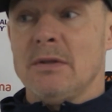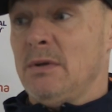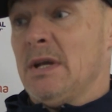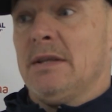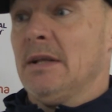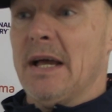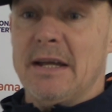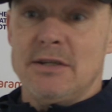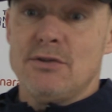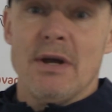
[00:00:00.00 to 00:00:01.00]
Yeah,
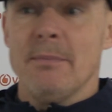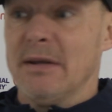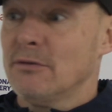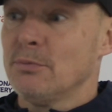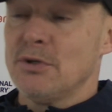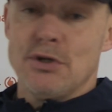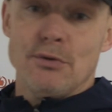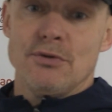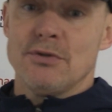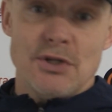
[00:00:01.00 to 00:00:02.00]
delighted. You try and make
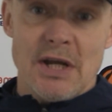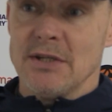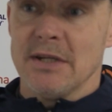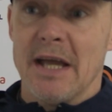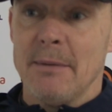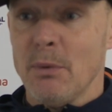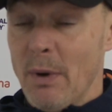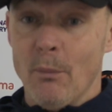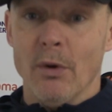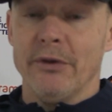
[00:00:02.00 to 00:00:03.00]
substitutions to change the game. We
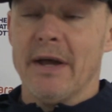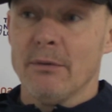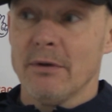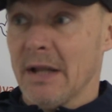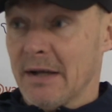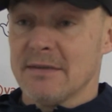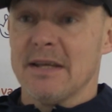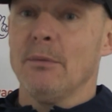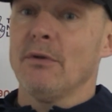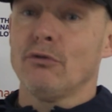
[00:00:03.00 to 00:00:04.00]
went one down, and like I
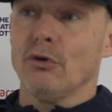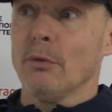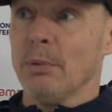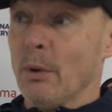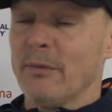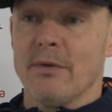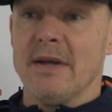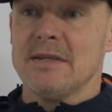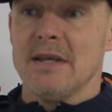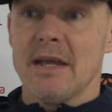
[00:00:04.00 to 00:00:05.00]
say, with a sucker blow after
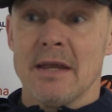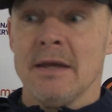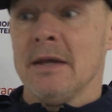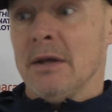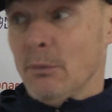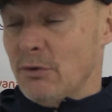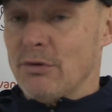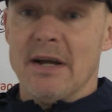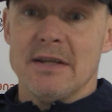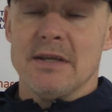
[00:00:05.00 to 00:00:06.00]
88. We
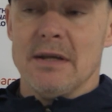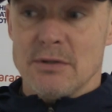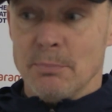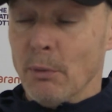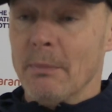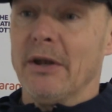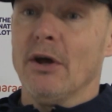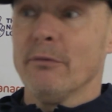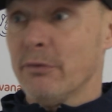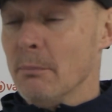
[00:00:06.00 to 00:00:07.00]
tried to put Manny
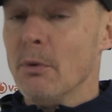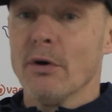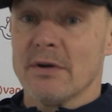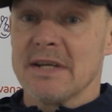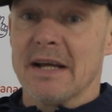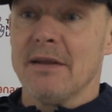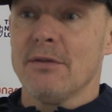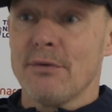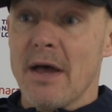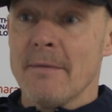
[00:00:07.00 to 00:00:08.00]
on for a more attacking
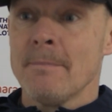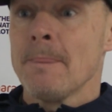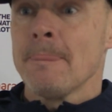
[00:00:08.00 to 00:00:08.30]
threat.